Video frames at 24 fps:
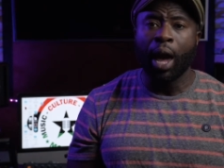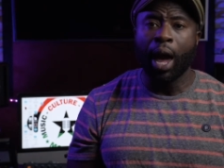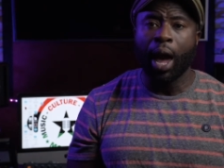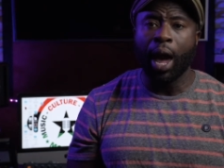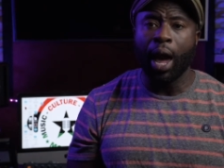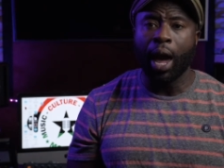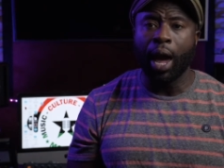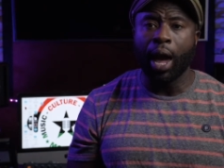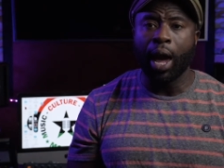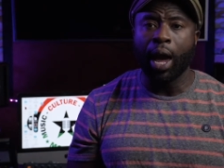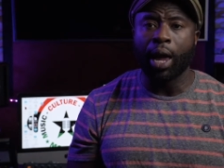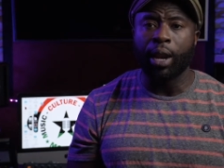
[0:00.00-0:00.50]

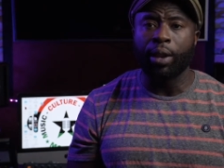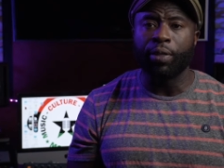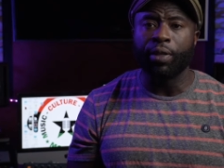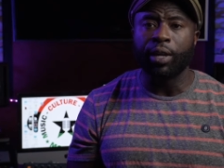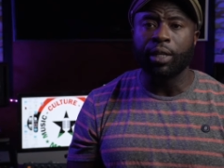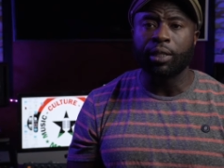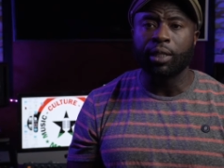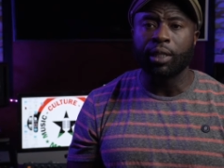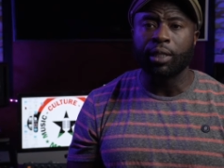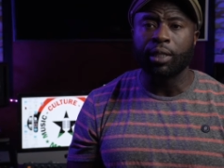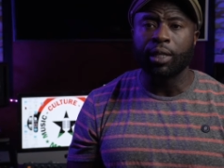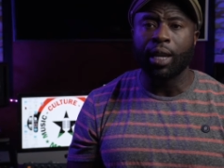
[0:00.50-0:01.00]
And
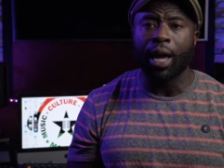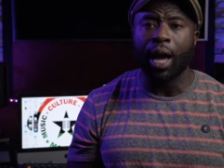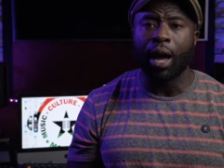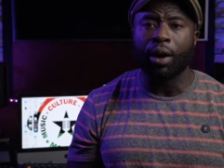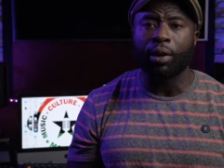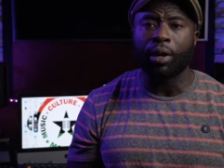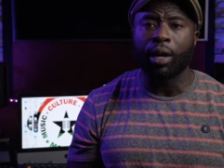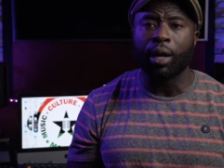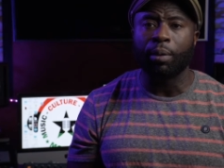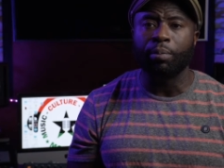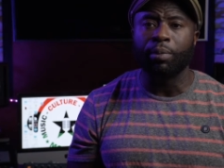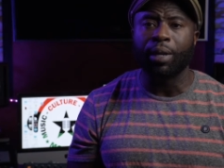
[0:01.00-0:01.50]
this has now
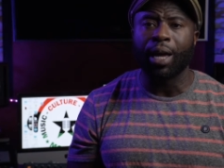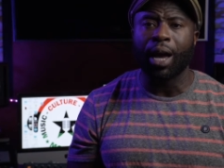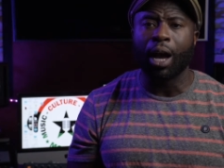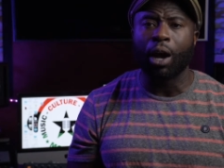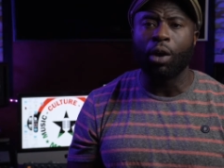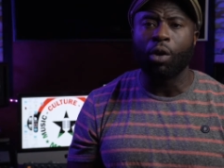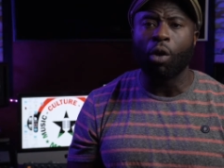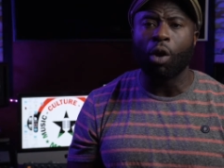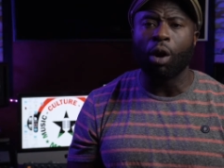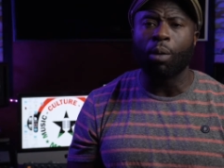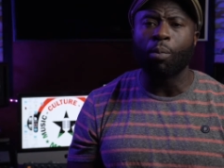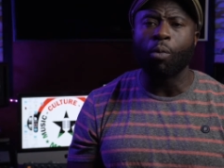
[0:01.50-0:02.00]
come
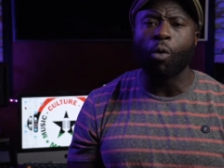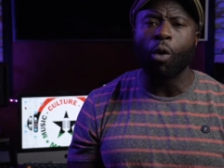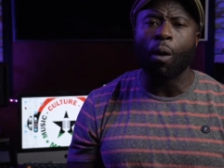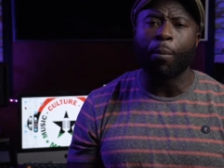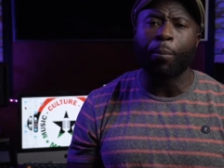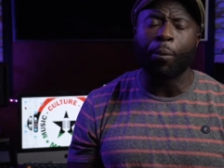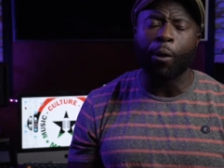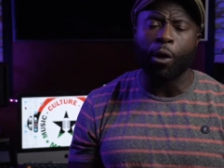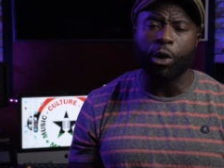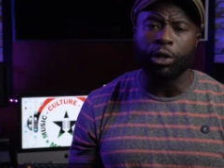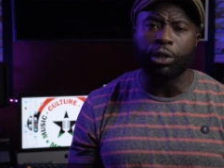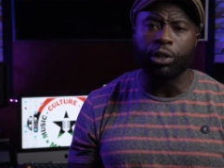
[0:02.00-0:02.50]
down on a more
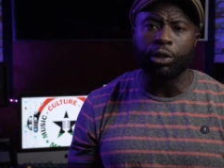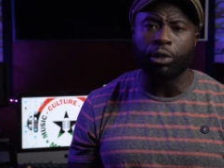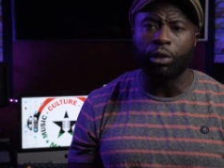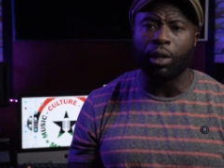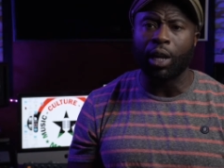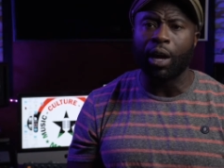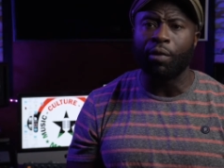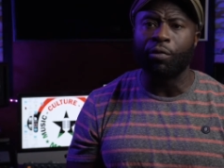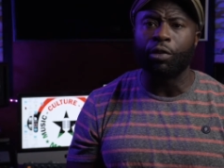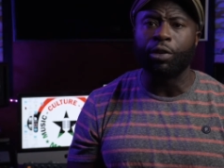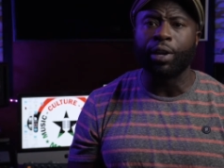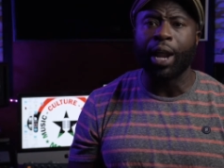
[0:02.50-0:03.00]
personal
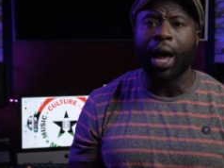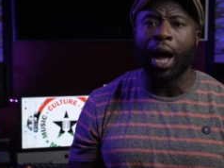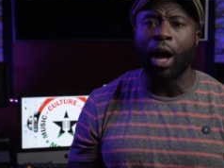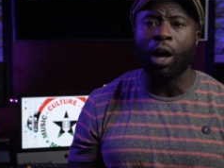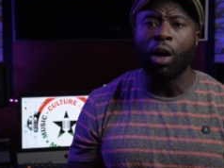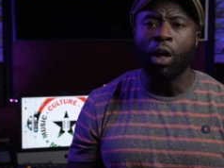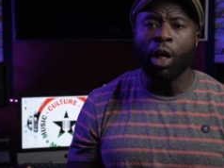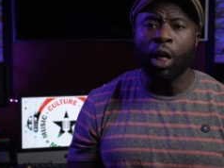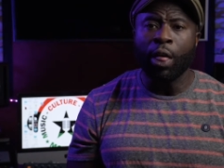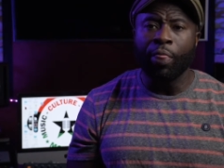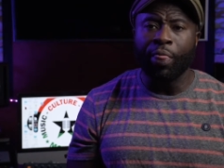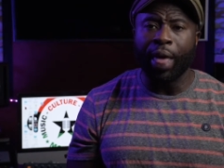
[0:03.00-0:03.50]
level.
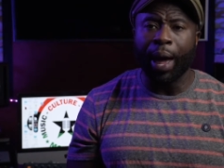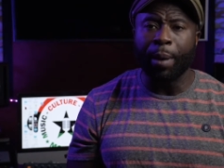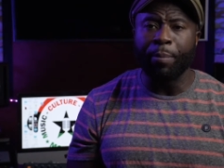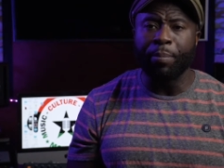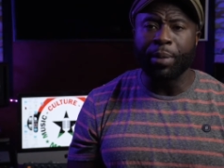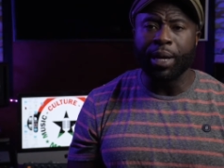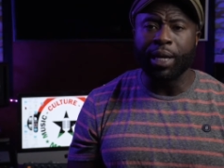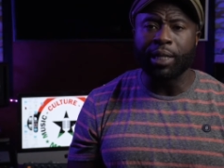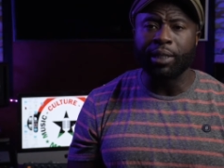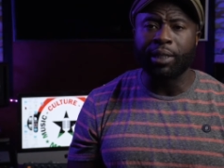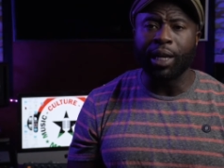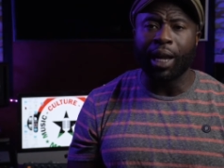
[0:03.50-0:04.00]
Now, that
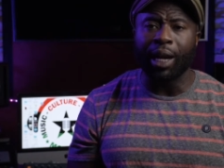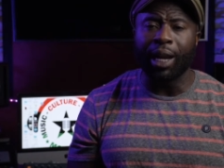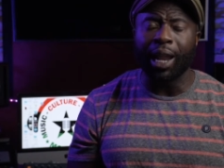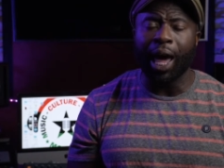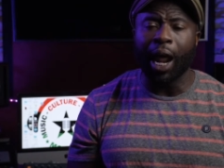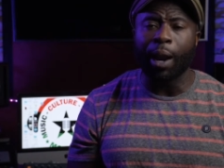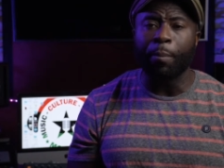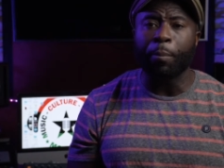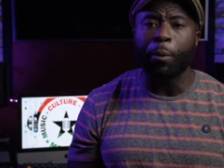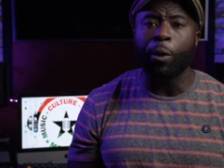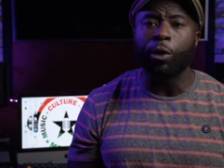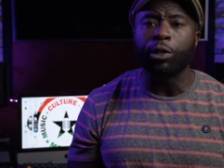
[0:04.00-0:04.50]
means that a
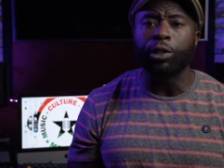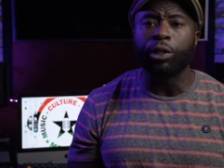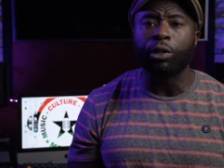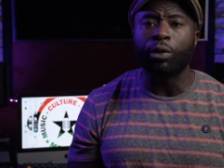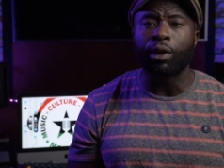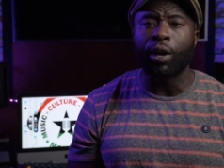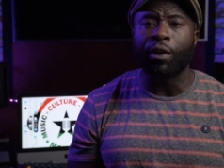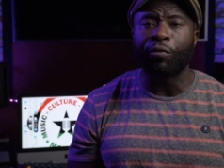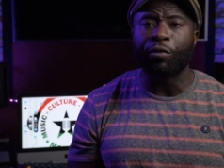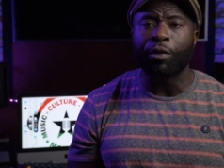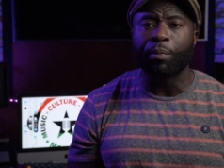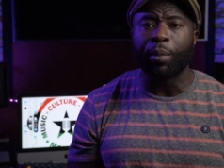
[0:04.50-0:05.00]
lot of personal
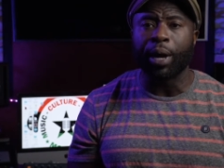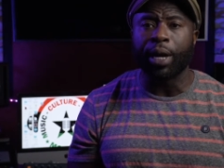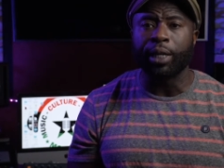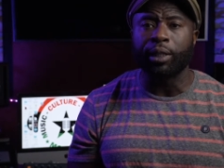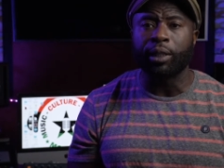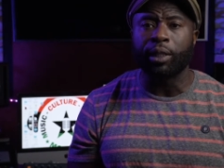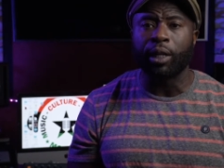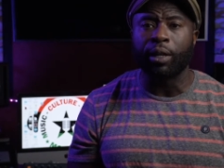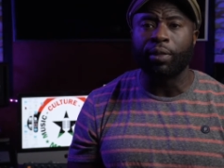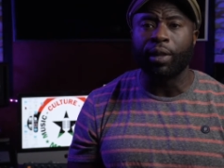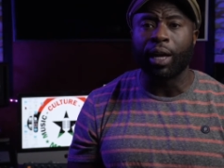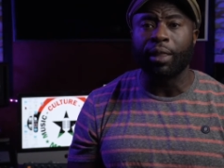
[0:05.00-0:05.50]

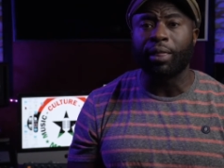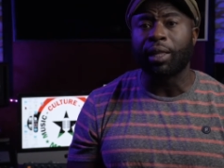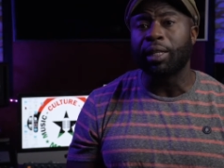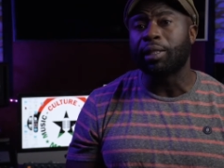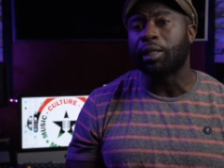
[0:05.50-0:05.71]
information that these